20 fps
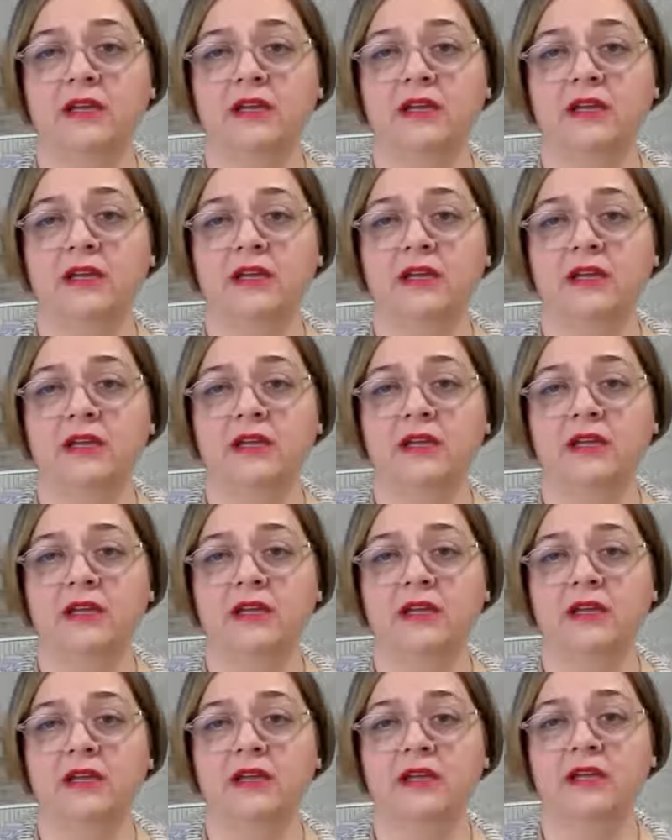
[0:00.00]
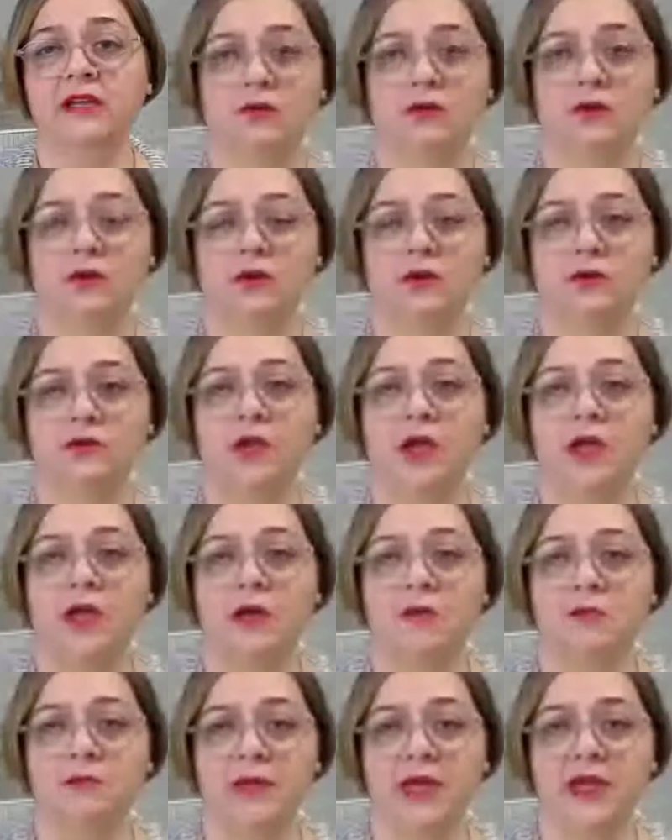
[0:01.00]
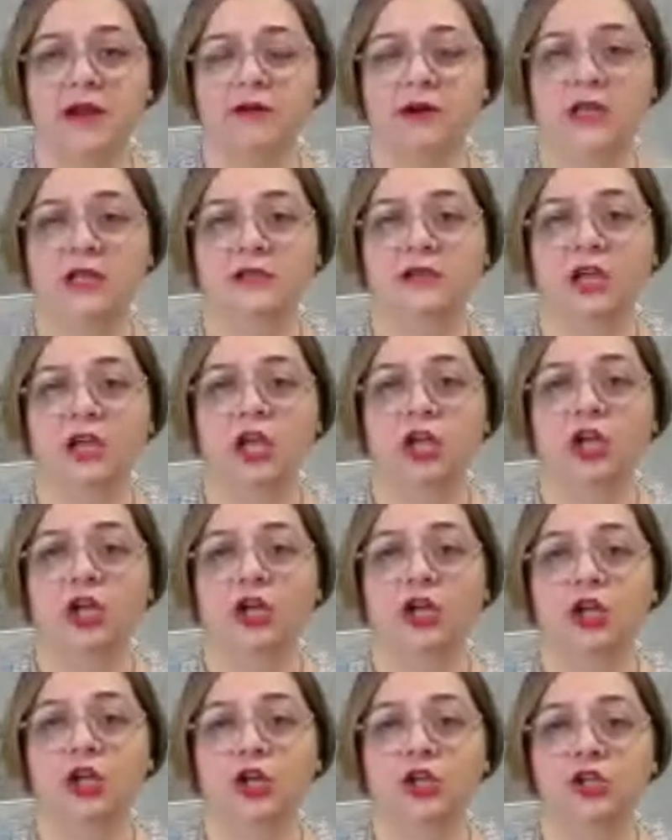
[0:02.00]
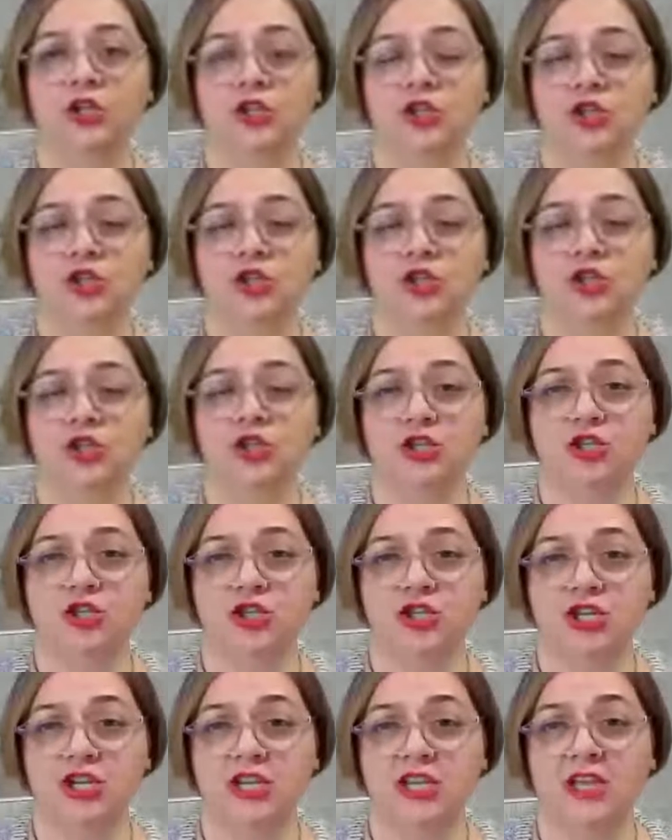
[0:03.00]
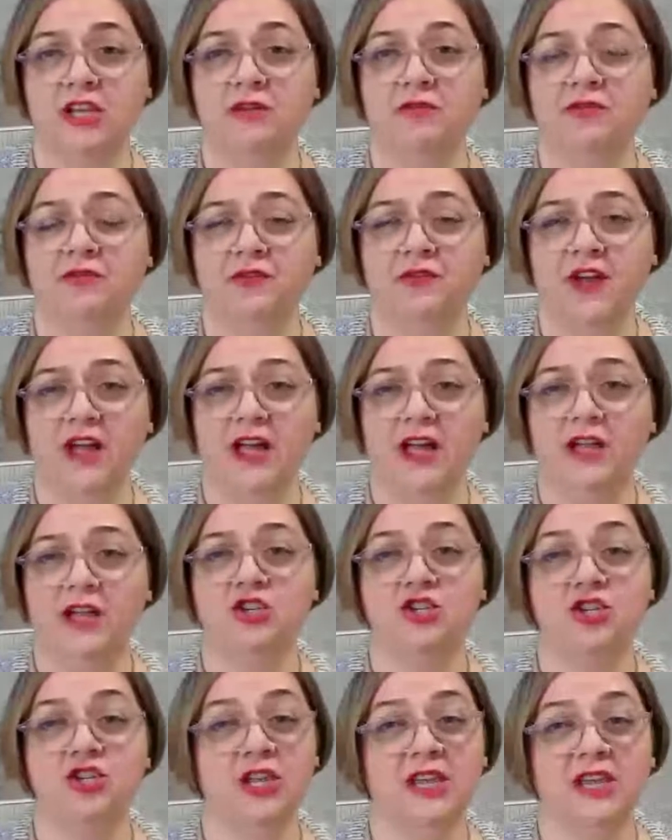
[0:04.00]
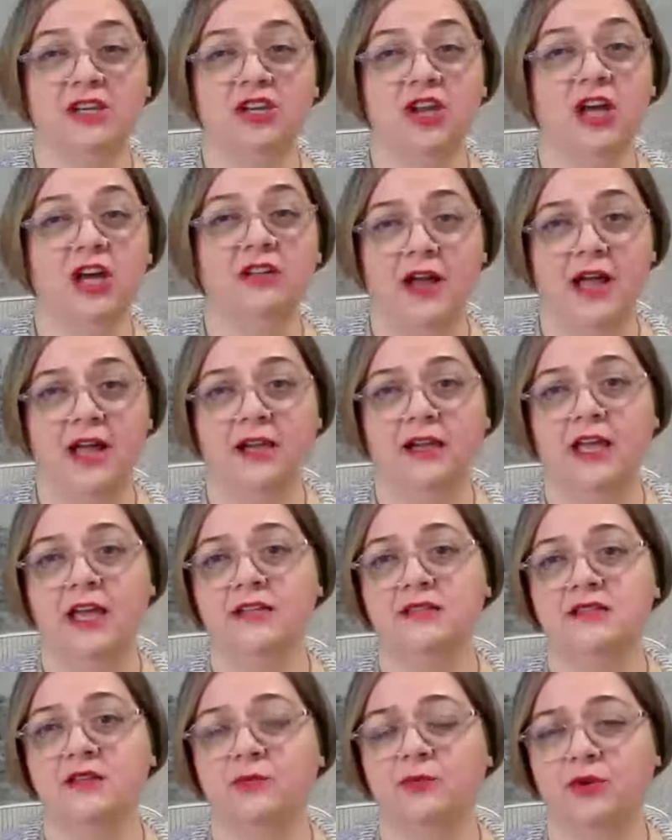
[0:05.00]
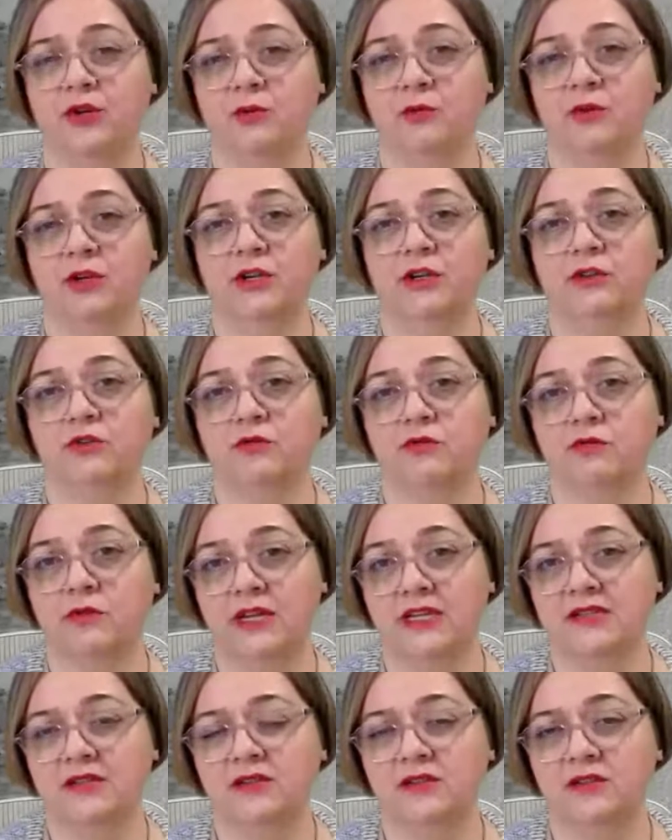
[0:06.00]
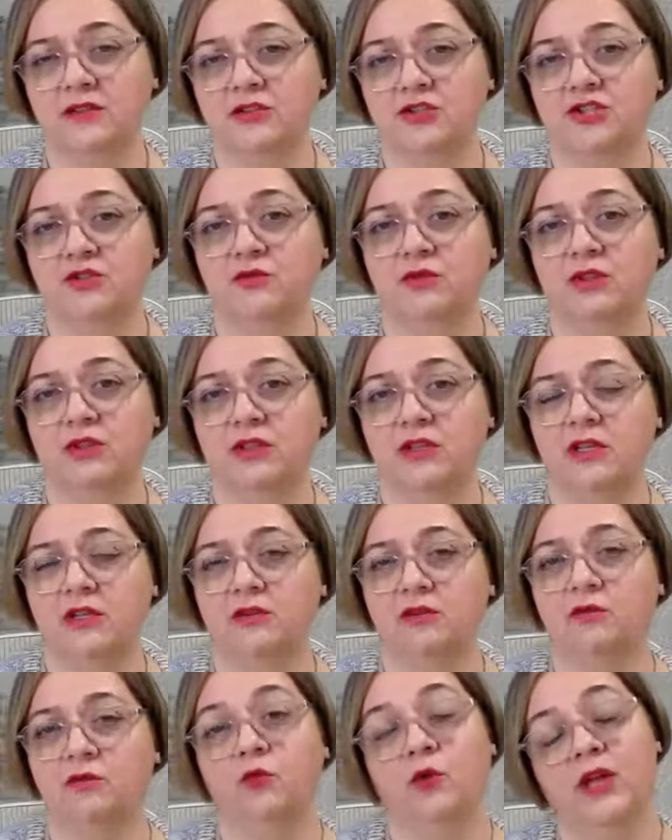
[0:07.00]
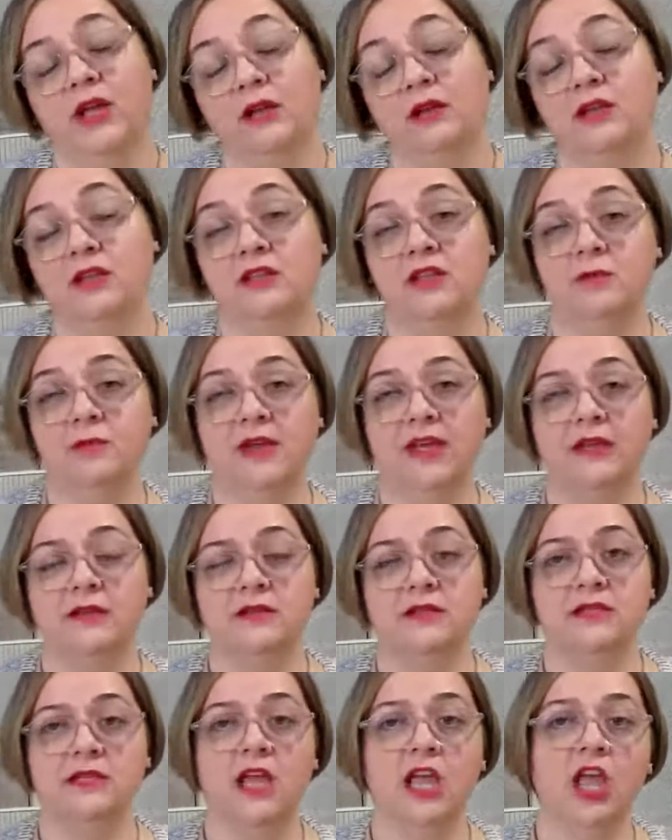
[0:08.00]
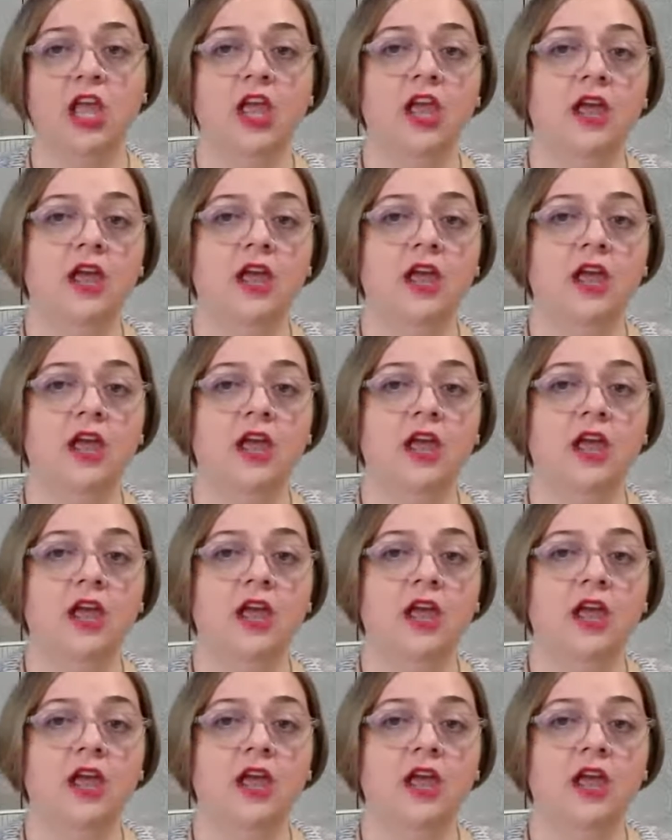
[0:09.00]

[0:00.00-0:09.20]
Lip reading: 37-year-old, married? She can file. She cannot file as a permanent resident. She would need, well, it depends.